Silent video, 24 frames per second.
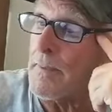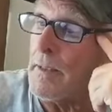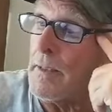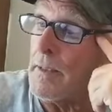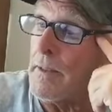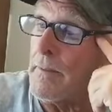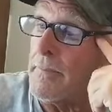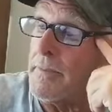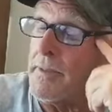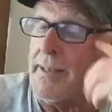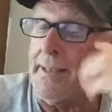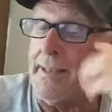
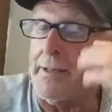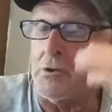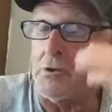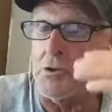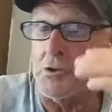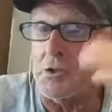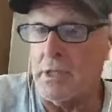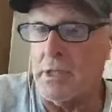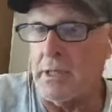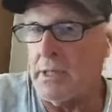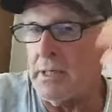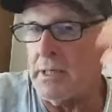The
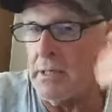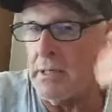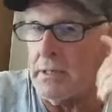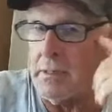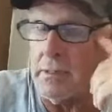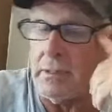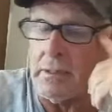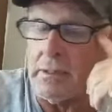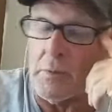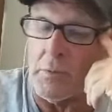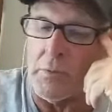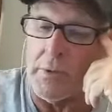
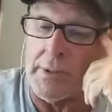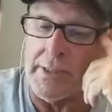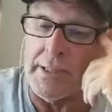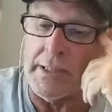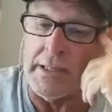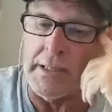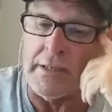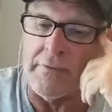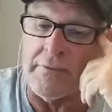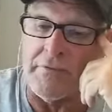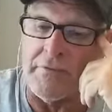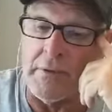energy that we're
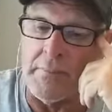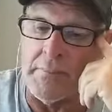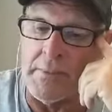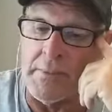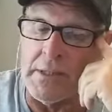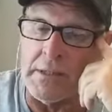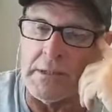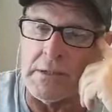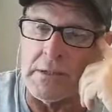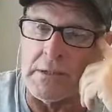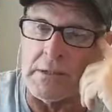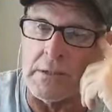getting from
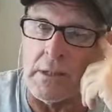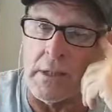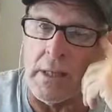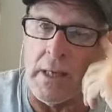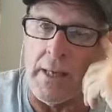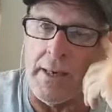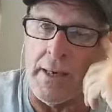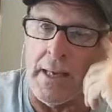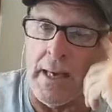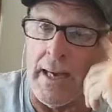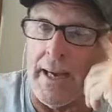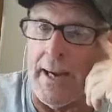this is a
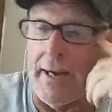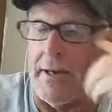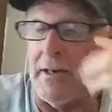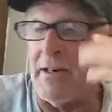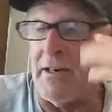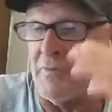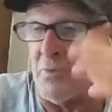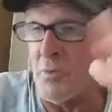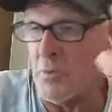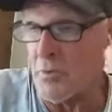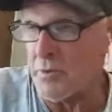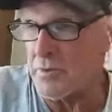lot higher.
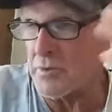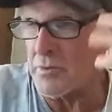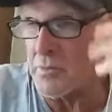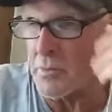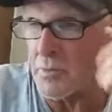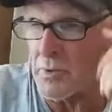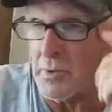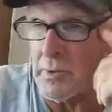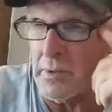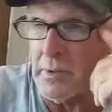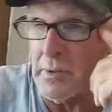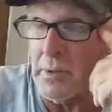Of course,
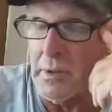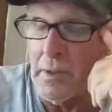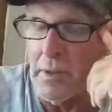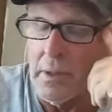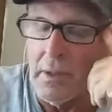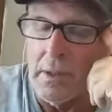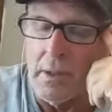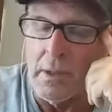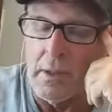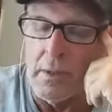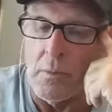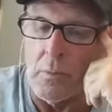
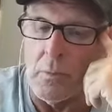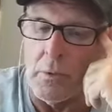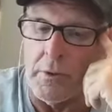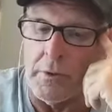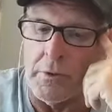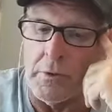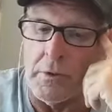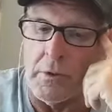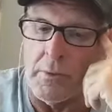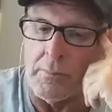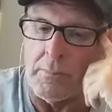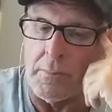we're
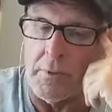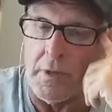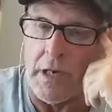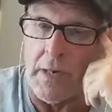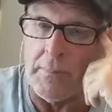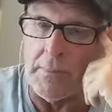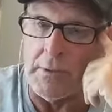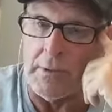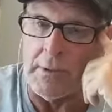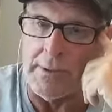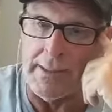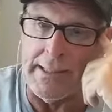doing
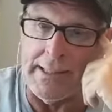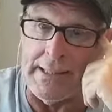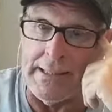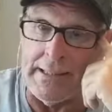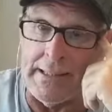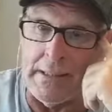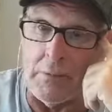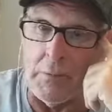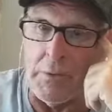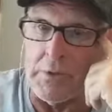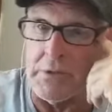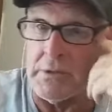primal
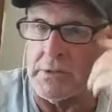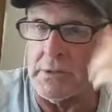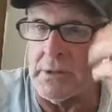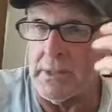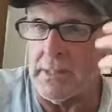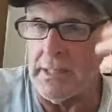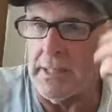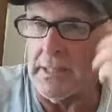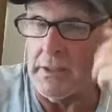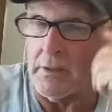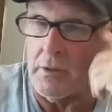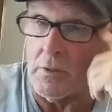eating, which is a
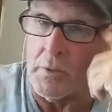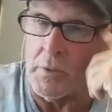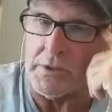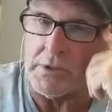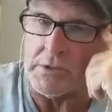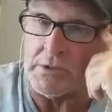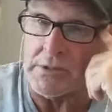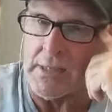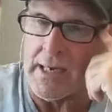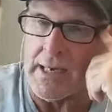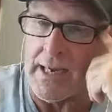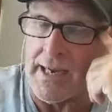keto, which
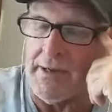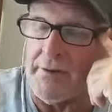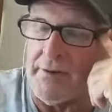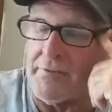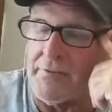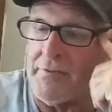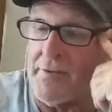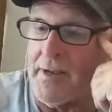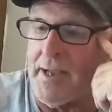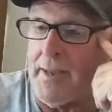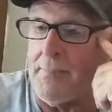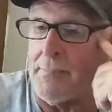is a higher
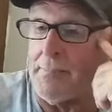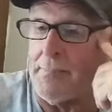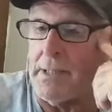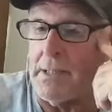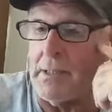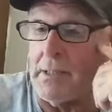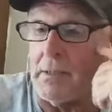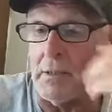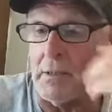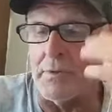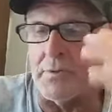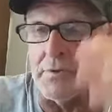fat
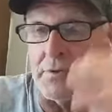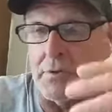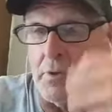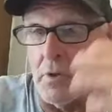meal.